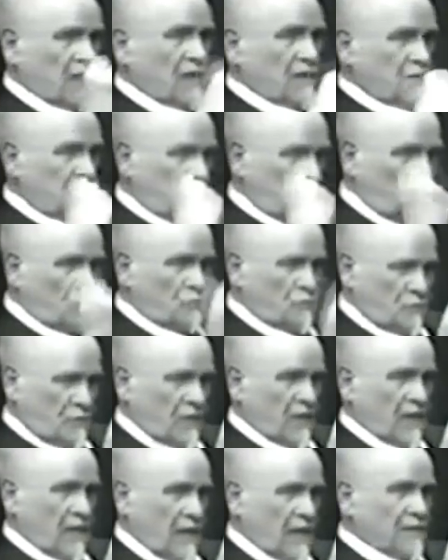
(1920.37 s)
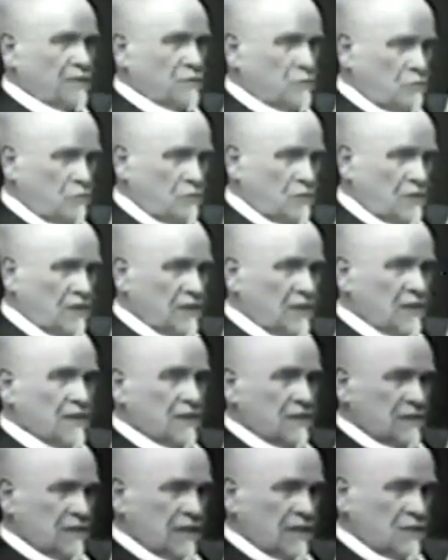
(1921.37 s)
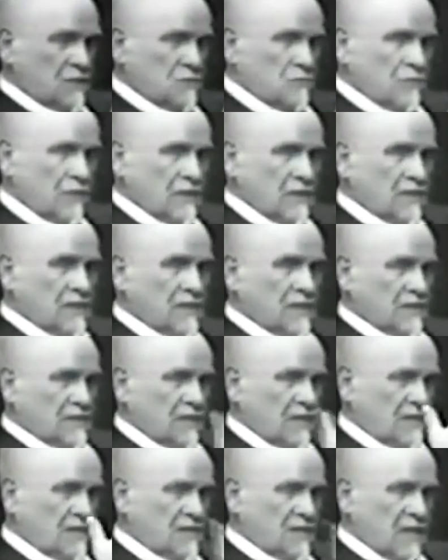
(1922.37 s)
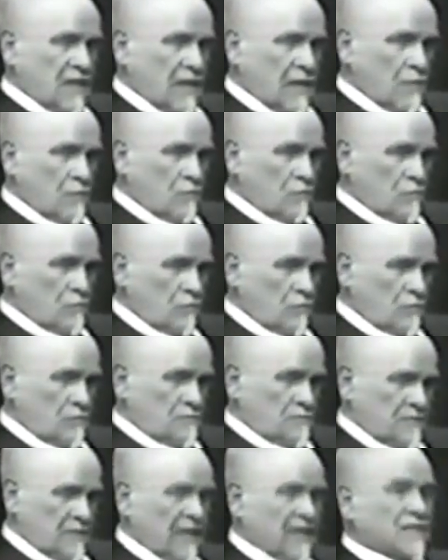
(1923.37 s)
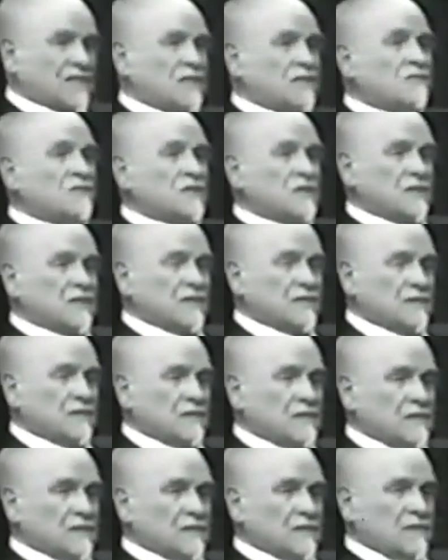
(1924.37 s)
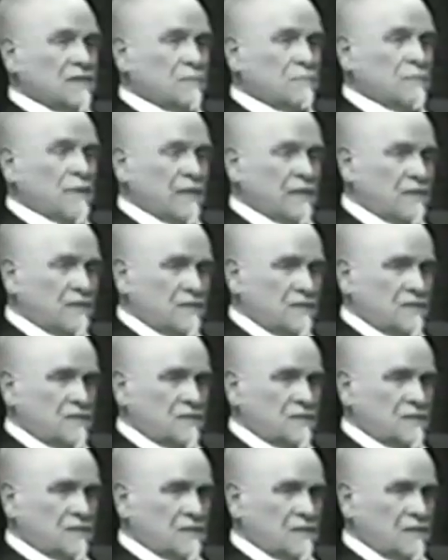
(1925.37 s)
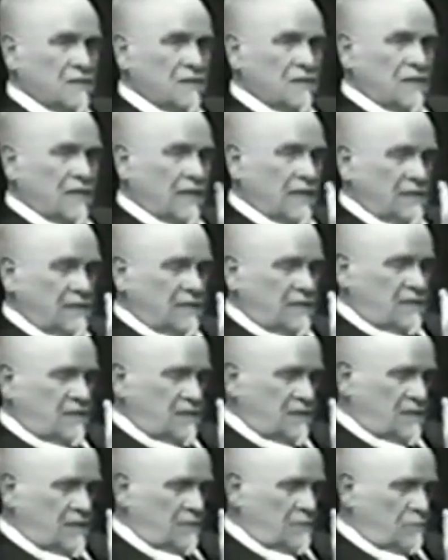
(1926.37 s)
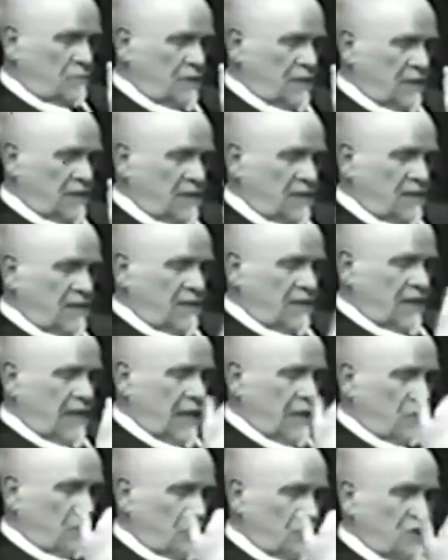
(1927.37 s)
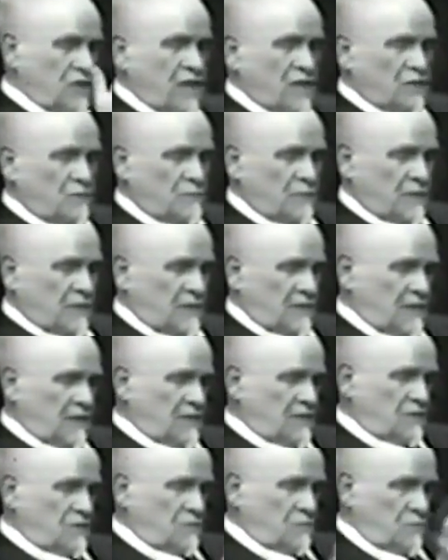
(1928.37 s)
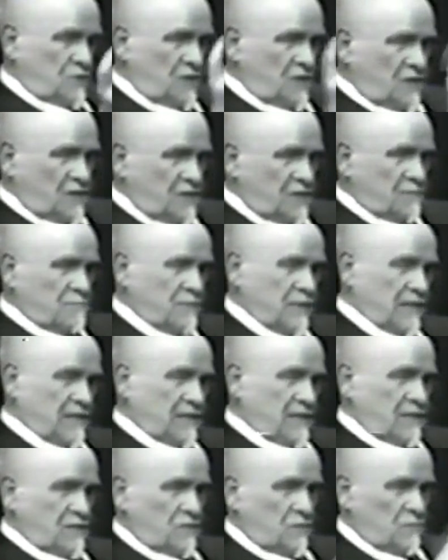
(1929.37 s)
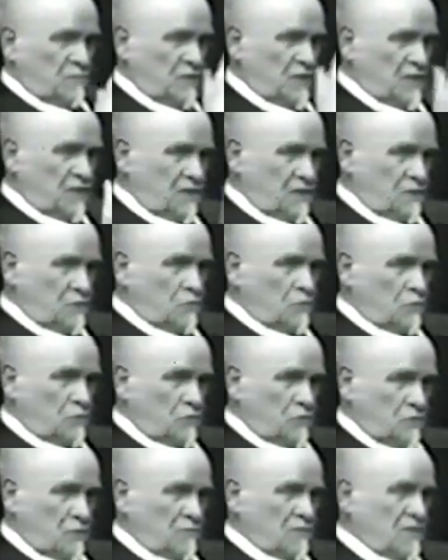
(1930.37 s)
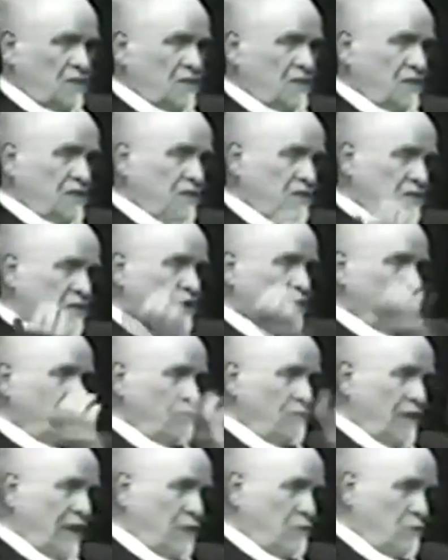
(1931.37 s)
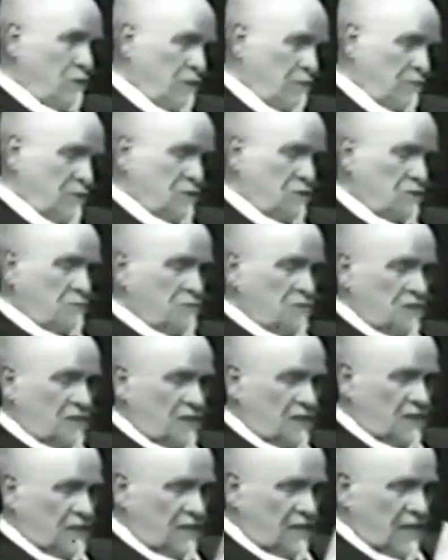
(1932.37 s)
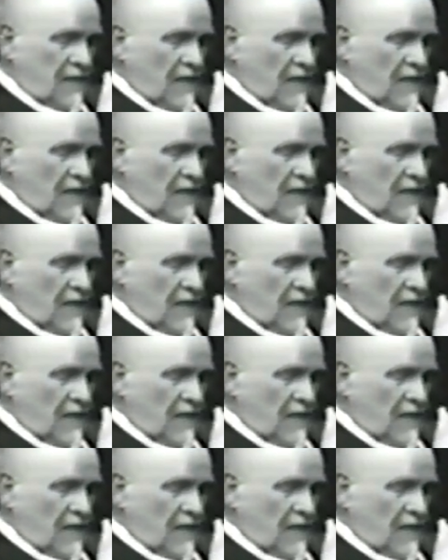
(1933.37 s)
and transcultural attitude. That's our activity depends, and our judgment that something is bad and something is good, something is valuable, something